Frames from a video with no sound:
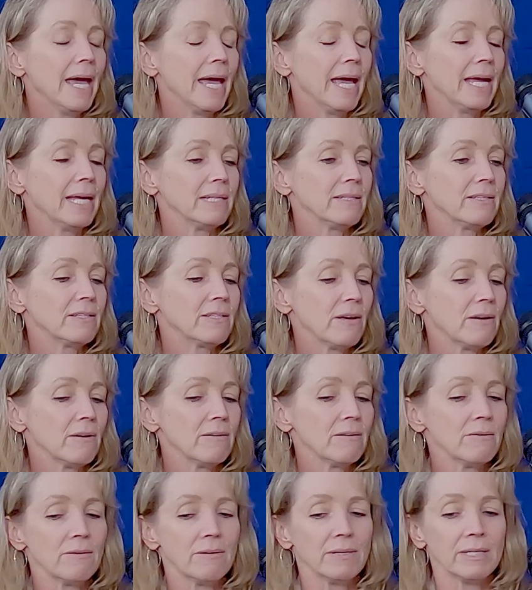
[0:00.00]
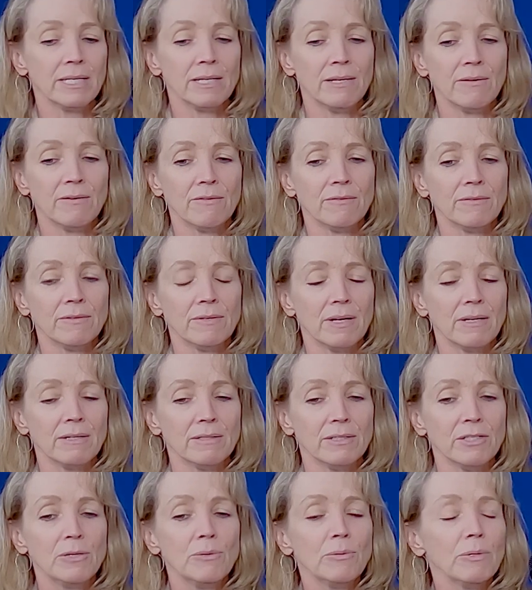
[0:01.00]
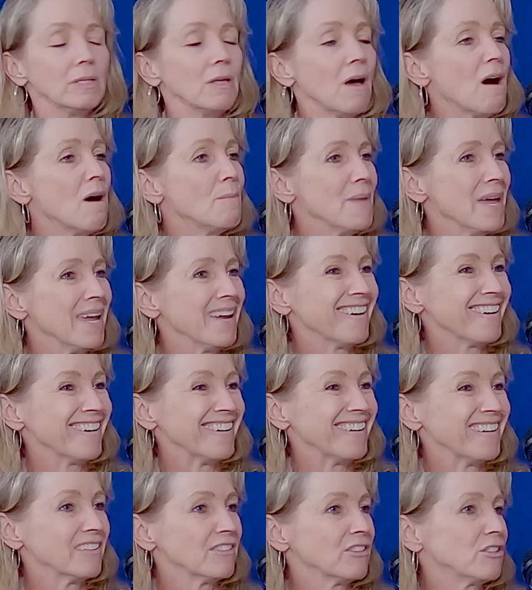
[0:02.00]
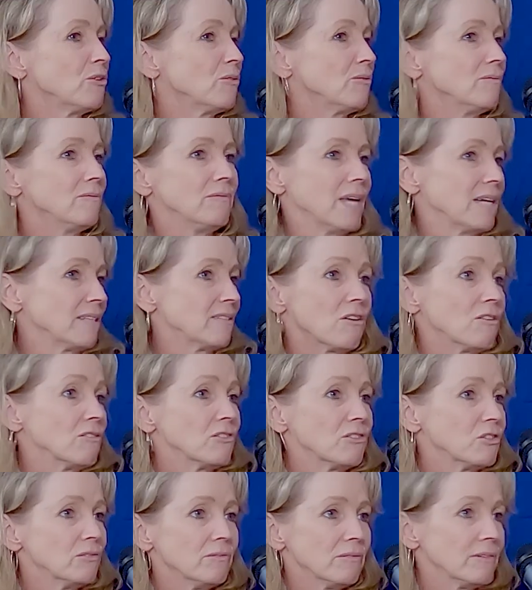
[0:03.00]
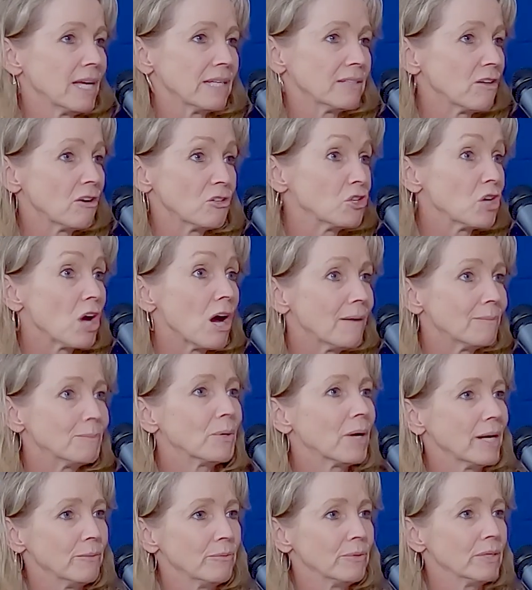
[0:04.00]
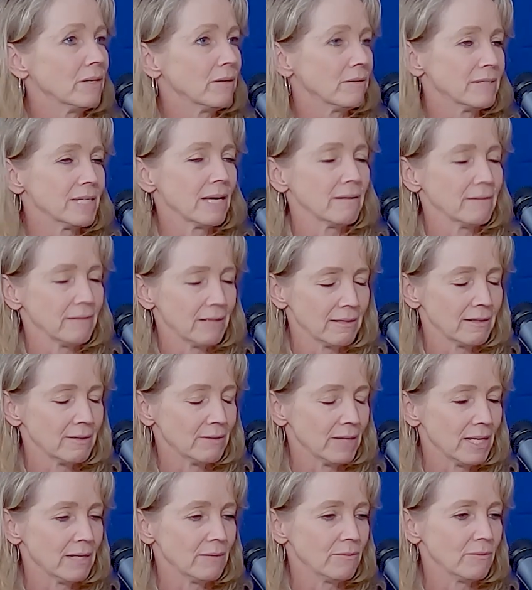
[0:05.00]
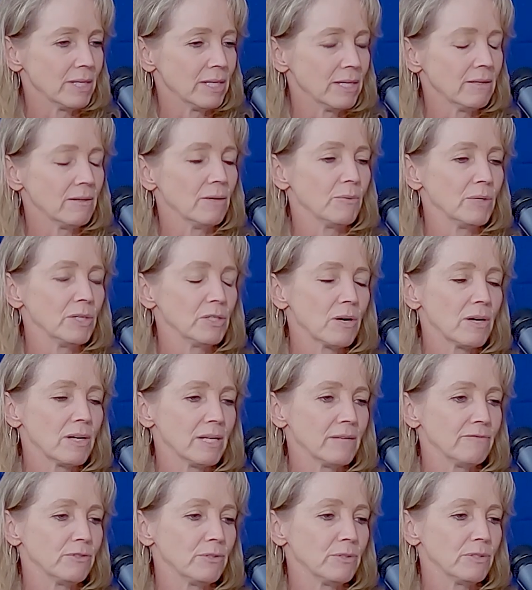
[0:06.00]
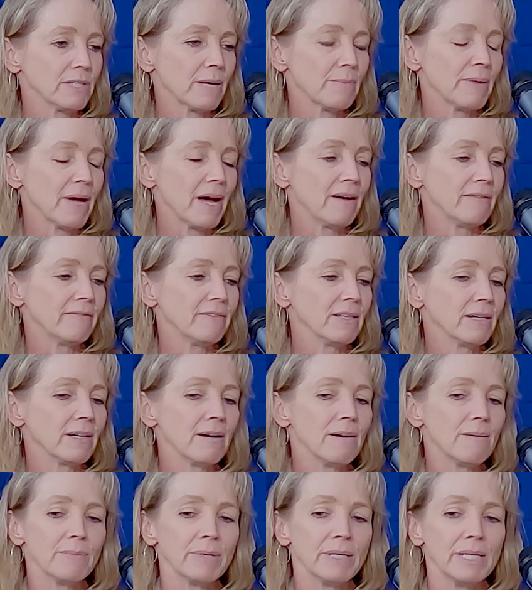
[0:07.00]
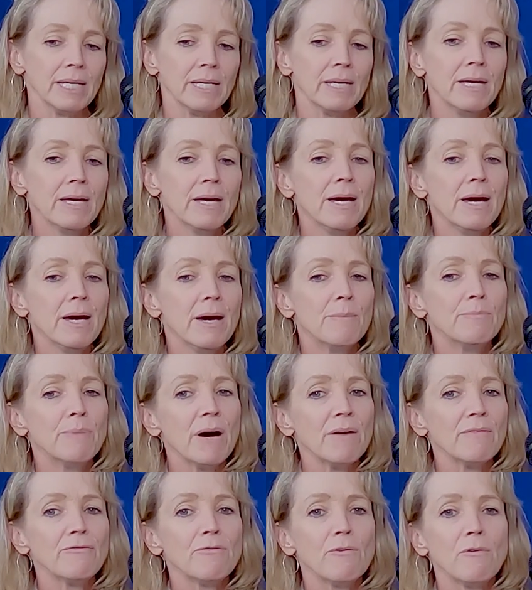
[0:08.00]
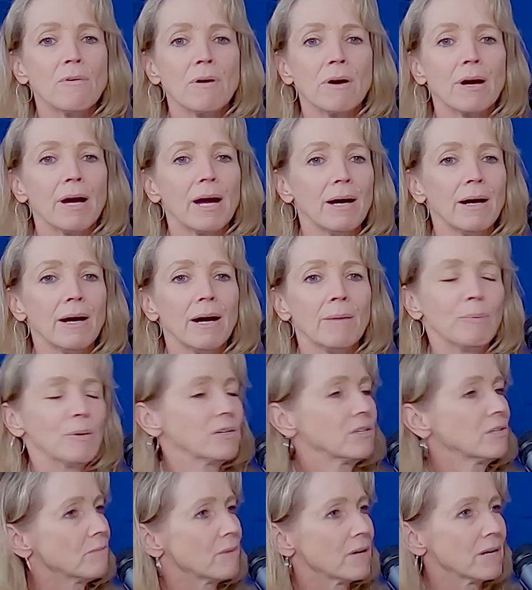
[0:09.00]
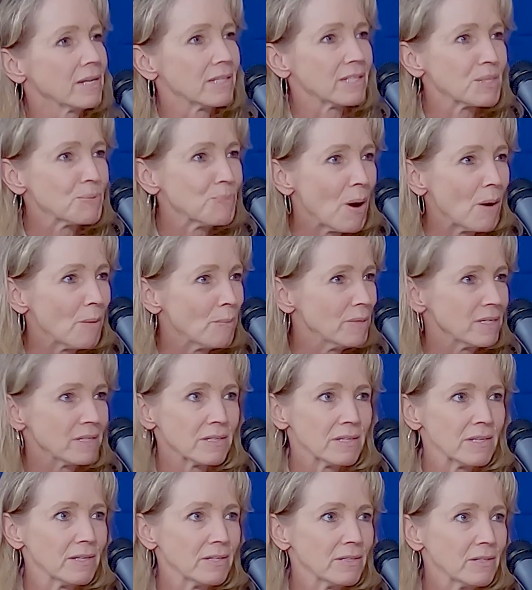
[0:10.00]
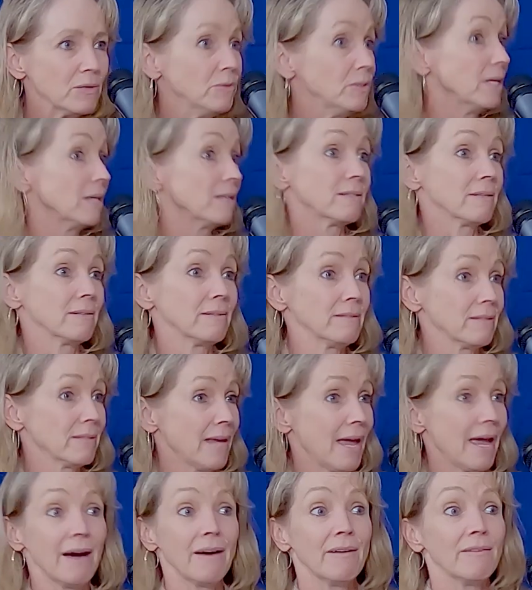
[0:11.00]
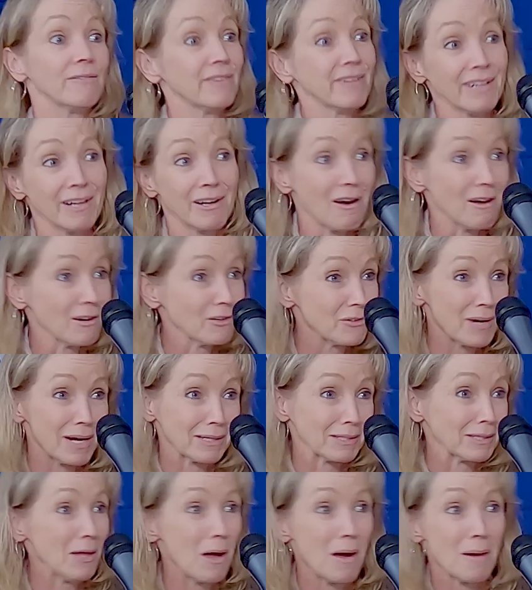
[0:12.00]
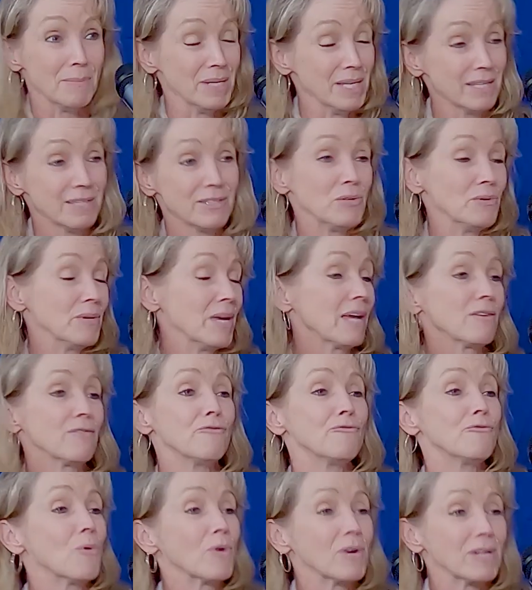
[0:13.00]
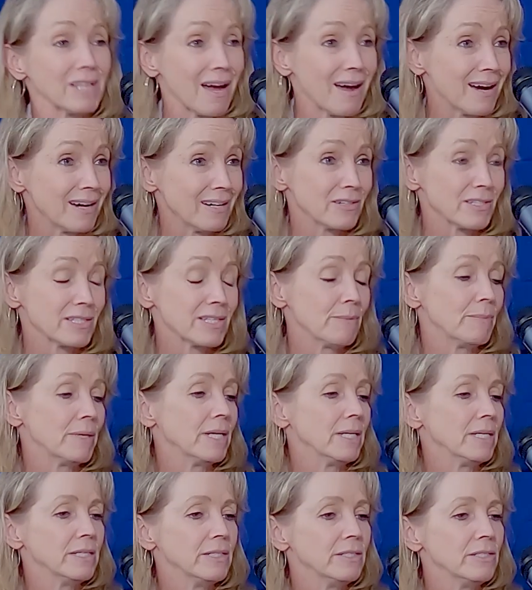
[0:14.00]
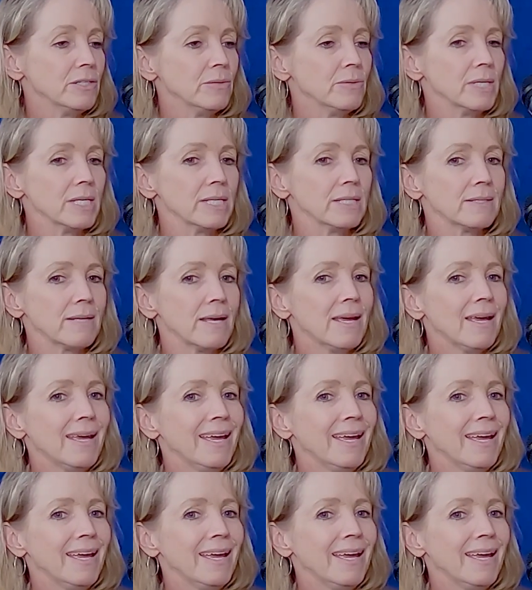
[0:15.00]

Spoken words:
And so, to a lawmaker, that's our job, right? We go down there and we try to influence on behalf of the company. But for a person running a small business who doesn't have a contract lobbyist, who can't afford to hire somebody to do this,